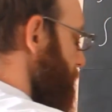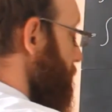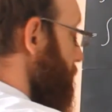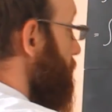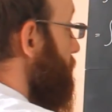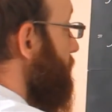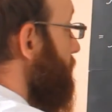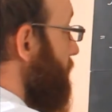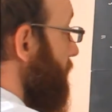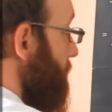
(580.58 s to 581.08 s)

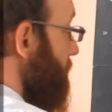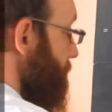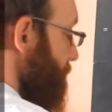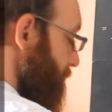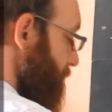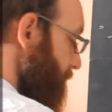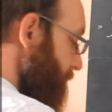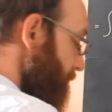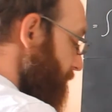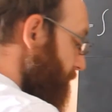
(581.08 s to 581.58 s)
Okay,
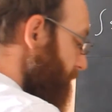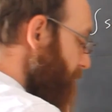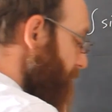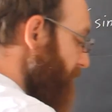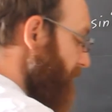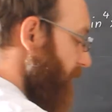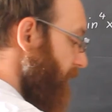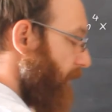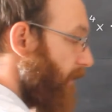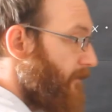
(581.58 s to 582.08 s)

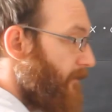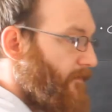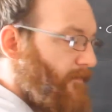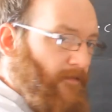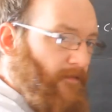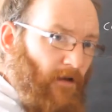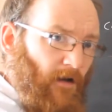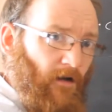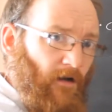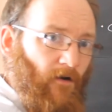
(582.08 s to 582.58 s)
and
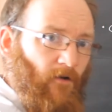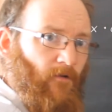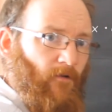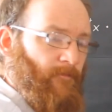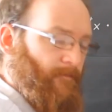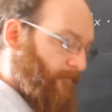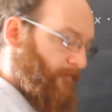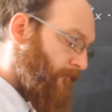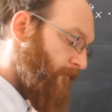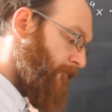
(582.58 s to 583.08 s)
now
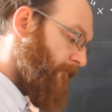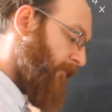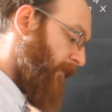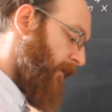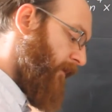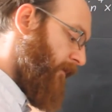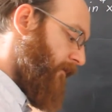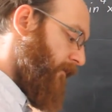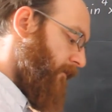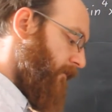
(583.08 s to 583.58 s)

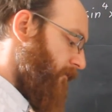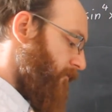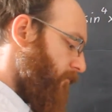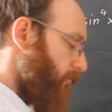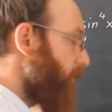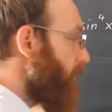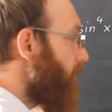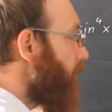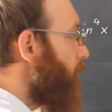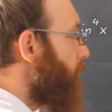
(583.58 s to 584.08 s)
if
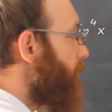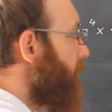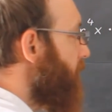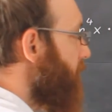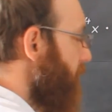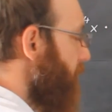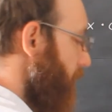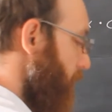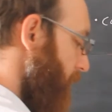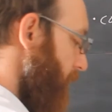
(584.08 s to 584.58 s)
we
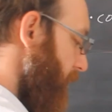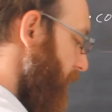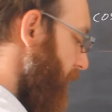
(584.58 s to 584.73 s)
open our